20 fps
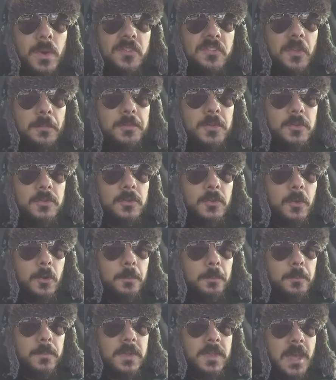What is up,
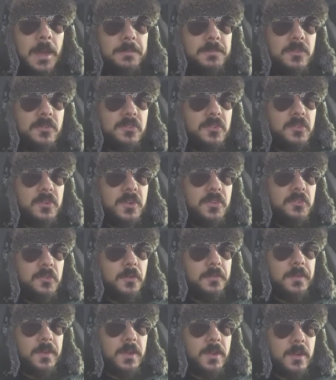YouTube? Captain's Crease
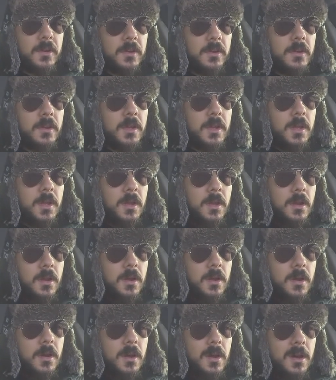over here,
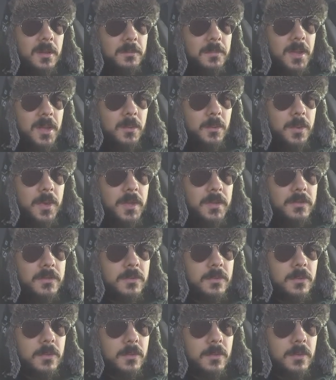on my way
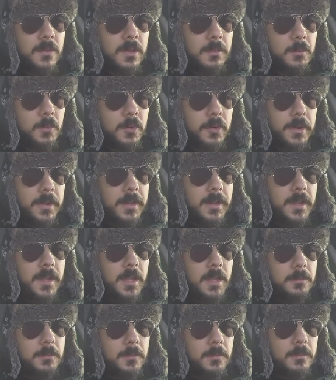to an early morning
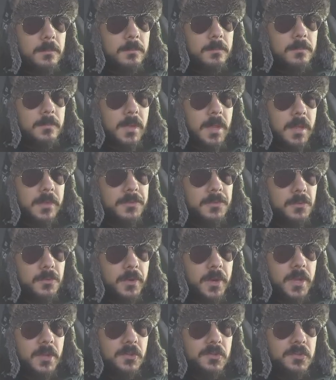game at the
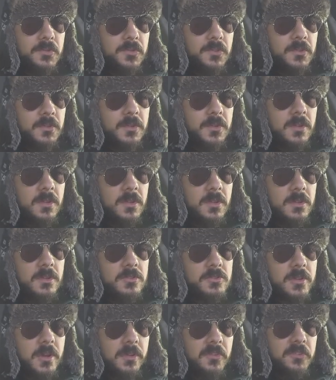rinks.
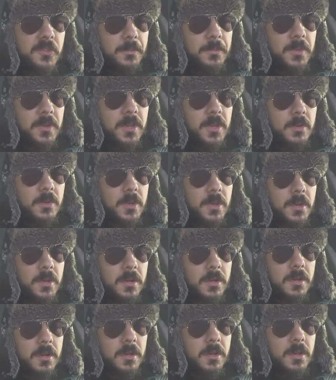Trying something new
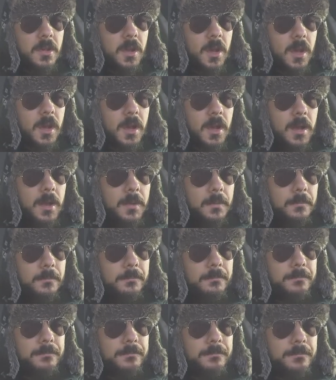here.
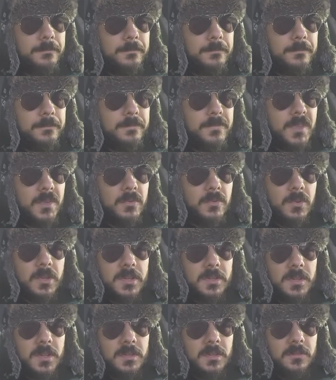Never
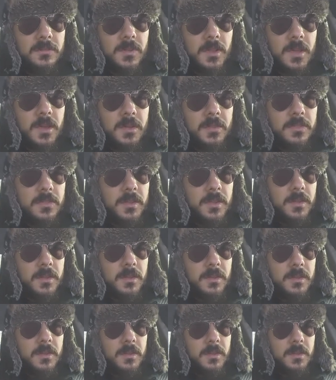really done the vlog
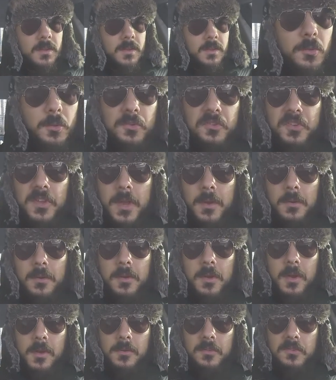thing. So we'll see how it
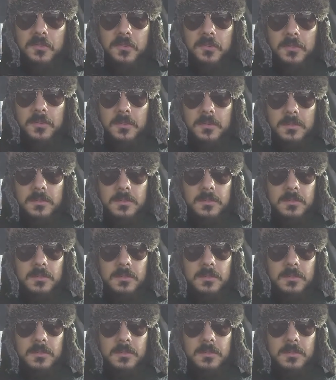goes.